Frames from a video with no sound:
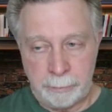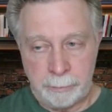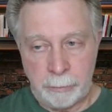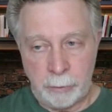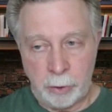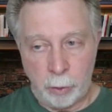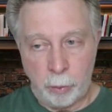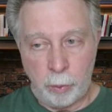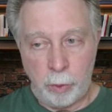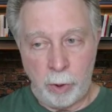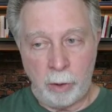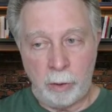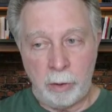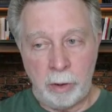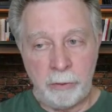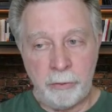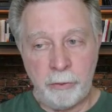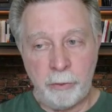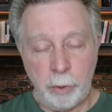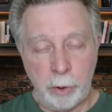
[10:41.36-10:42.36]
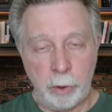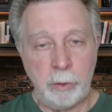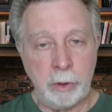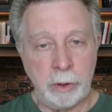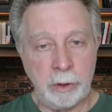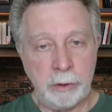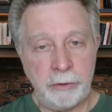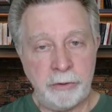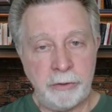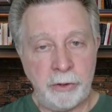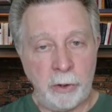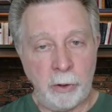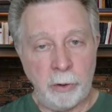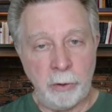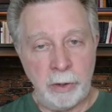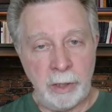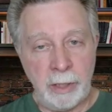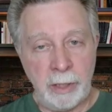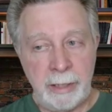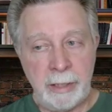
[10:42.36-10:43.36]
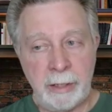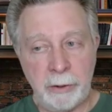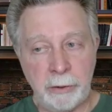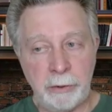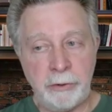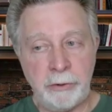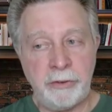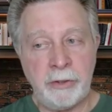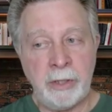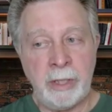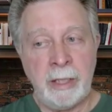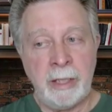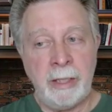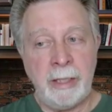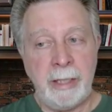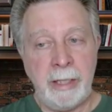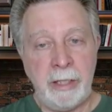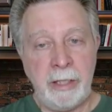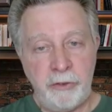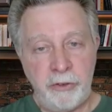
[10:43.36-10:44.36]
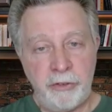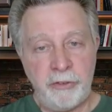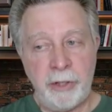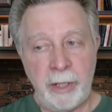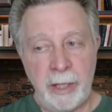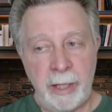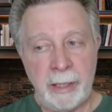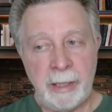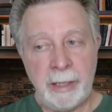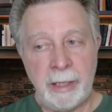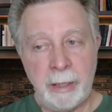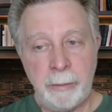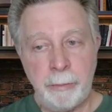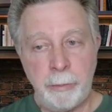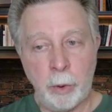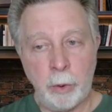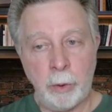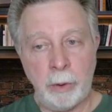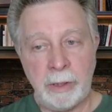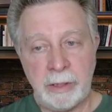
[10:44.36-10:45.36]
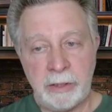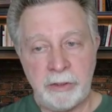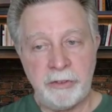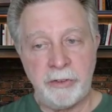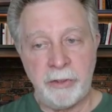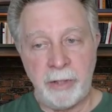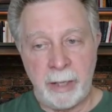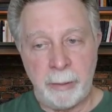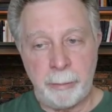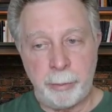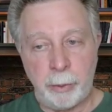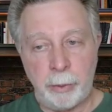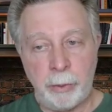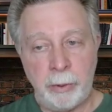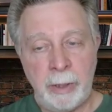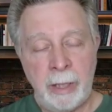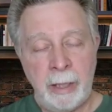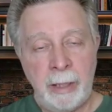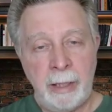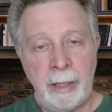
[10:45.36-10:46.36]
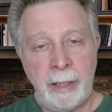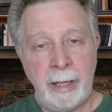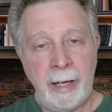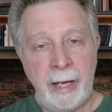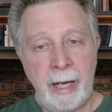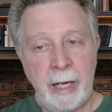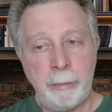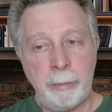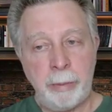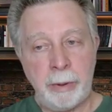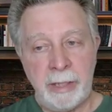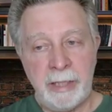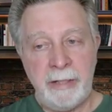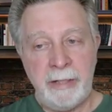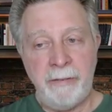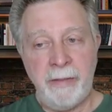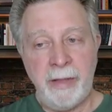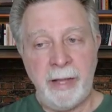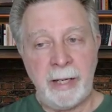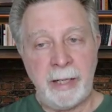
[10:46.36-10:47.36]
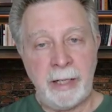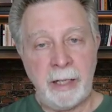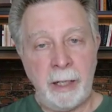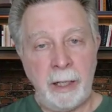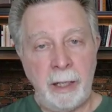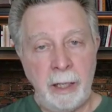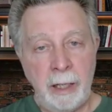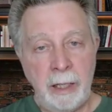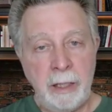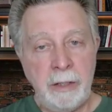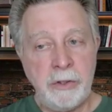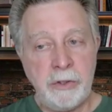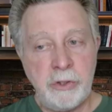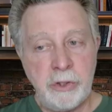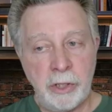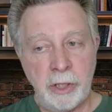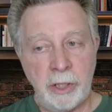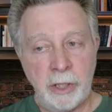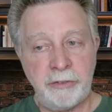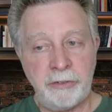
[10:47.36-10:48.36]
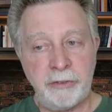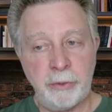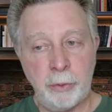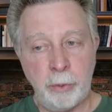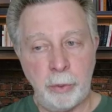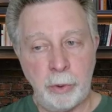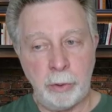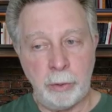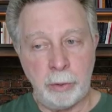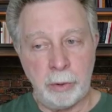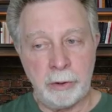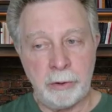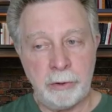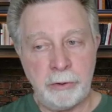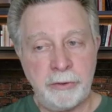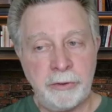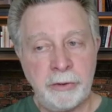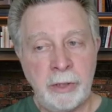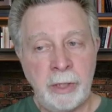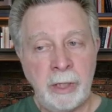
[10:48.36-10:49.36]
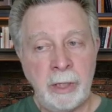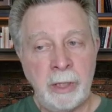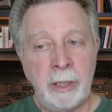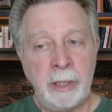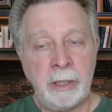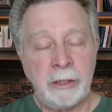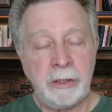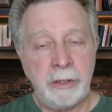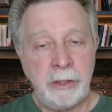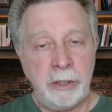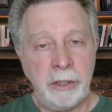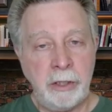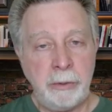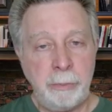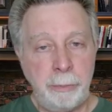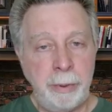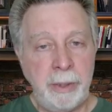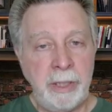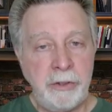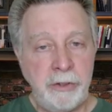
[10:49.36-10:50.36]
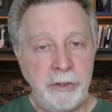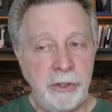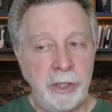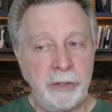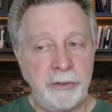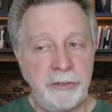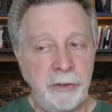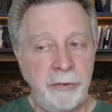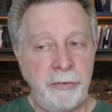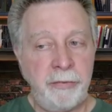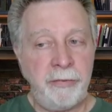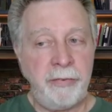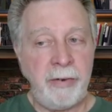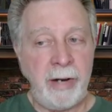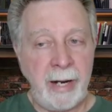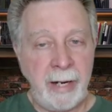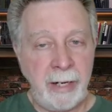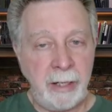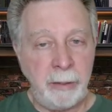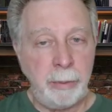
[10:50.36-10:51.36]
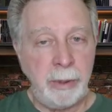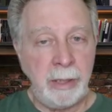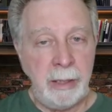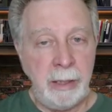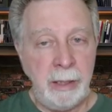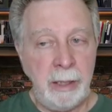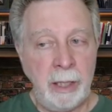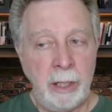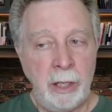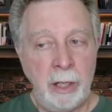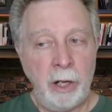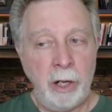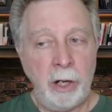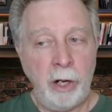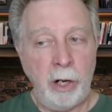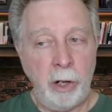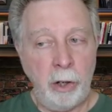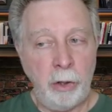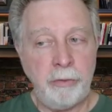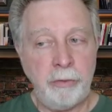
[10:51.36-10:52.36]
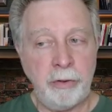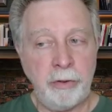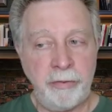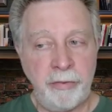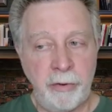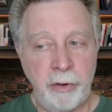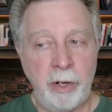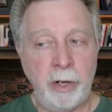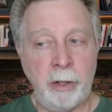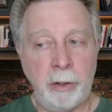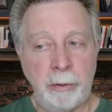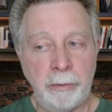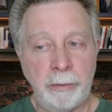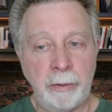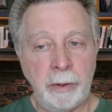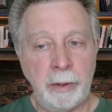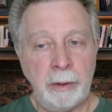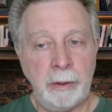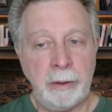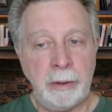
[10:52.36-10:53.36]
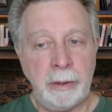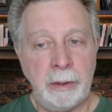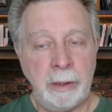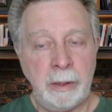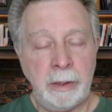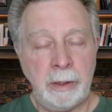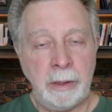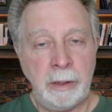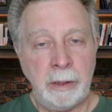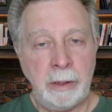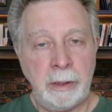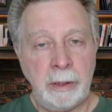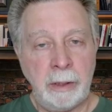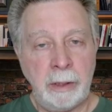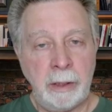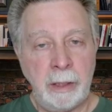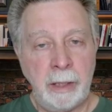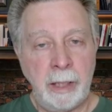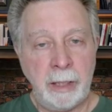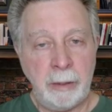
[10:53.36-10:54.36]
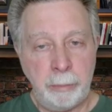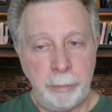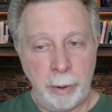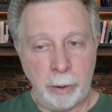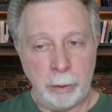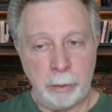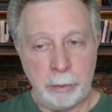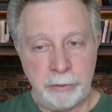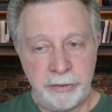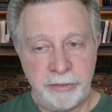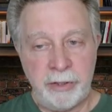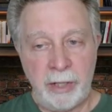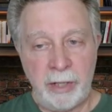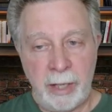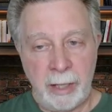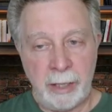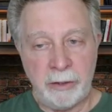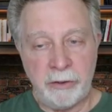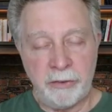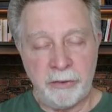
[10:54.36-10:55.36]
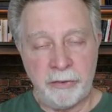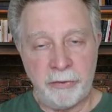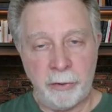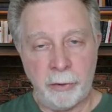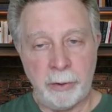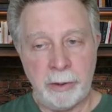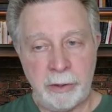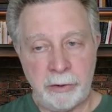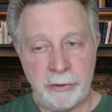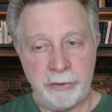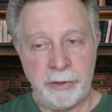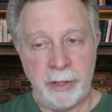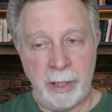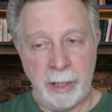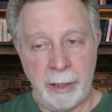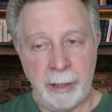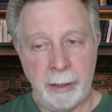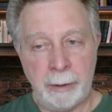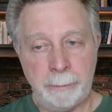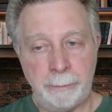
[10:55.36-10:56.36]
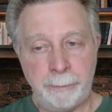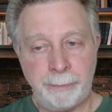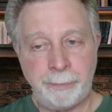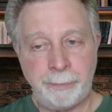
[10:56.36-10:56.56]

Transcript: The role of rulers or leaders in setting a moral example and believed that unjust rulers could be justifiably overthrown. A bold stance for his time.